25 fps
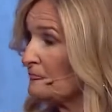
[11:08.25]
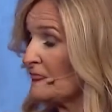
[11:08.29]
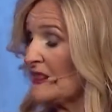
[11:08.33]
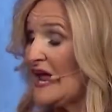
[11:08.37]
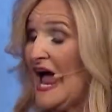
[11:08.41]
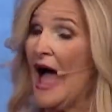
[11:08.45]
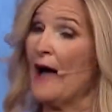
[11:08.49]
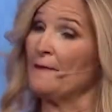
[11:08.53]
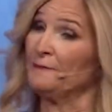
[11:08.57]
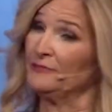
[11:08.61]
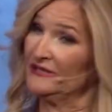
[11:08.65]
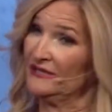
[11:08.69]

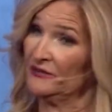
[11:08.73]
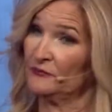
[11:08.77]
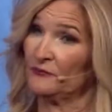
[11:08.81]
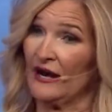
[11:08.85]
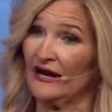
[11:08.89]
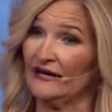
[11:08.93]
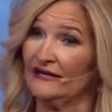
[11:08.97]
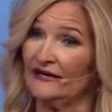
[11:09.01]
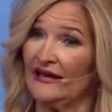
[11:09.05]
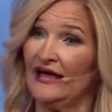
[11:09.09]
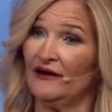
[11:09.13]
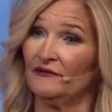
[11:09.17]
Happening
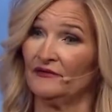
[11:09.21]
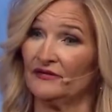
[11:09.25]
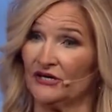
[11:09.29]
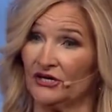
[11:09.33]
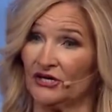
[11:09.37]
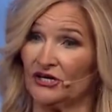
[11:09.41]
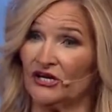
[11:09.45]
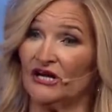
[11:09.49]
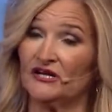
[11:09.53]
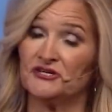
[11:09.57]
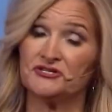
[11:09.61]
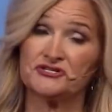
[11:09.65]
right now in our
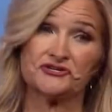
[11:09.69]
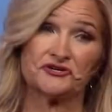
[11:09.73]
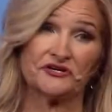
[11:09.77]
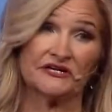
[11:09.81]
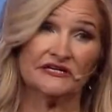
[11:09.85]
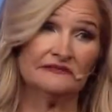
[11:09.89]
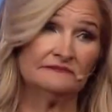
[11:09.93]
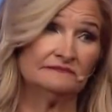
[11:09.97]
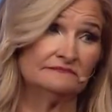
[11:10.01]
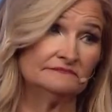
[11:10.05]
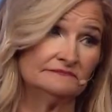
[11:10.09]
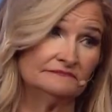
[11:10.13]
country.
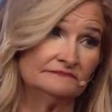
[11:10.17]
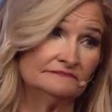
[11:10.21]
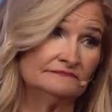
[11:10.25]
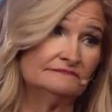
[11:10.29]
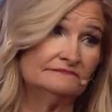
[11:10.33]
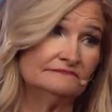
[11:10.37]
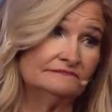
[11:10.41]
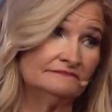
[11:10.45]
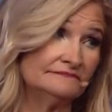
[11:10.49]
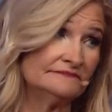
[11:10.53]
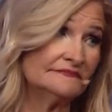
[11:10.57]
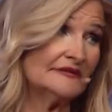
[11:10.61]
Yeah.
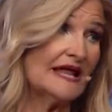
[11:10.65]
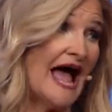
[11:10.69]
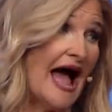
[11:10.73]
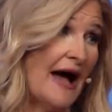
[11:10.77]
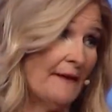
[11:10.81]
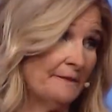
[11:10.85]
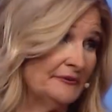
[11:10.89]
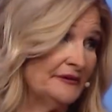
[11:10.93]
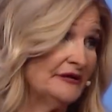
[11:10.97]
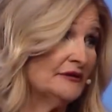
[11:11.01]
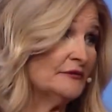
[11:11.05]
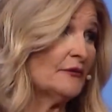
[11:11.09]

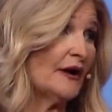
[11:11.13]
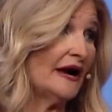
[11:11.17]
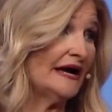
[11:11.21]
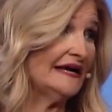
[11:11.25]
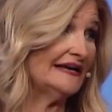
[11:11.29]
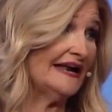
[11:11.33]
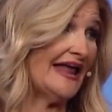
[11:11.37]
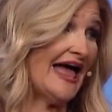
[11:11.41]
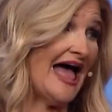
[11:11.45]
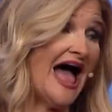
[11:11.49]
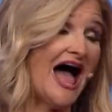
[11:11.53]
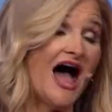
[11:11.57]
Happening right
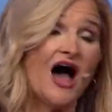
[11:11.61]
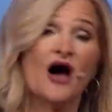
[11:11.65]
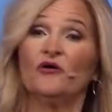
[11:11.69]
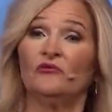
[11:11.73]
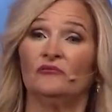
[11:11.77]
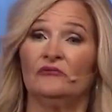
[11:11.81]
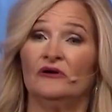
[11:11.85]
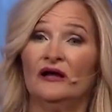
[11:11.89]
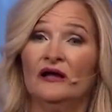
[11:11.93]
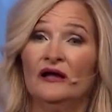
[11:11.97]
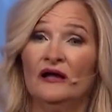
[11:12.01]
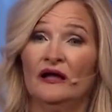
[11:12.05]
now.